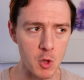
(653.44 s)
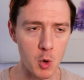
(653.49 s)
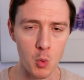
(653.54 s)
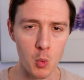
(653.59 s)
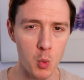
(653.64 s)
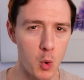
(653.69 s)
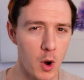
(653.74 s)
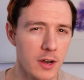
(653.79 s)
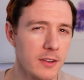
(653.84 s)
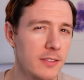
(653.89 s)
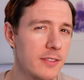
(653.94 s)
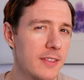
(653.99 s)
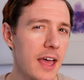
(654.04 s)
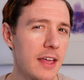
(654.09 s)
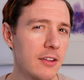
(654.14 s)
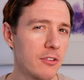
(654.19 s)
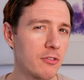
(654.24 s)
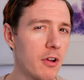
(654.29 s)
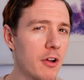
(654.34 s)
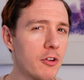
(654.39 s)
What
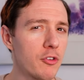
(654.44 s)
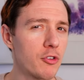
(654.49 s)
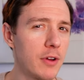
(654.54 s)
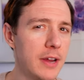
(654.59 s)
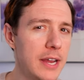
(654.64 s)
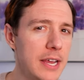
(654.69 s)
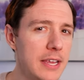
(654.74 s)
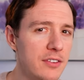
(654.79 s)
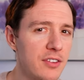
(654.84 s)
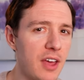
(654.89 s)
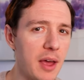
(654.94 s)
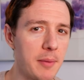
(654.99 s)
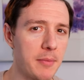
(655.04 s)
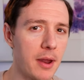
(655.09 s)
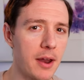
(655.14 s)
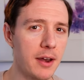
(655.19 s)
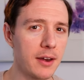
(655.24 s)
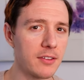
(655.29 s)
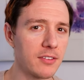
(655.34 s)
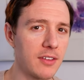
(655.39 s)
that structure is, I'm
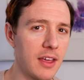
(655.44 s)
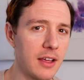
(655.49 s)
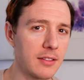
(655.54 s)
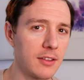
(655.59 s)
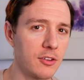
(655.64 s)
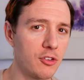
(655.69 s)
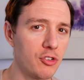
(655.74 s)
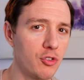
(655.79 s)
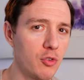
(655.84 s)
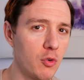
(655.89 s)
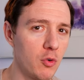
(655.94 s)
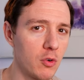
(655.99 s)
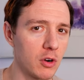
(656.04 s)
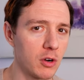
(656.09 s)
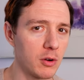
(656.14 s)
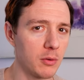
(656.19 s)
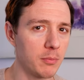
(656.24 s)
not exactly sure,